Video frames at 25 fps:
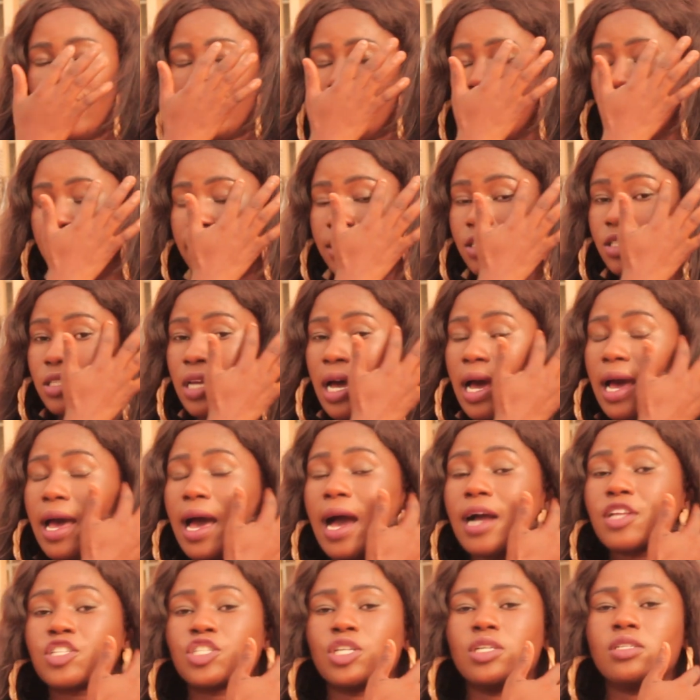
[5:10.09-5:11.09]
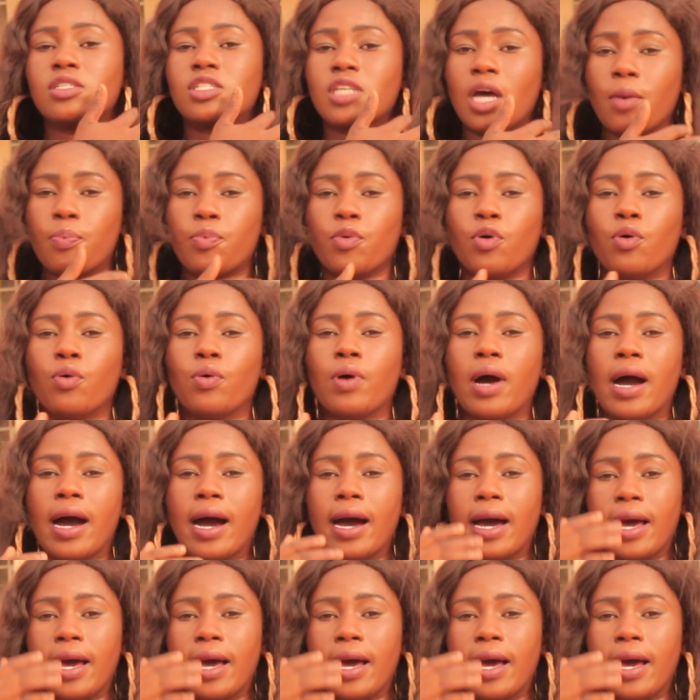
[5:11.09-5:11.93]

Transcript: ye Action Chapel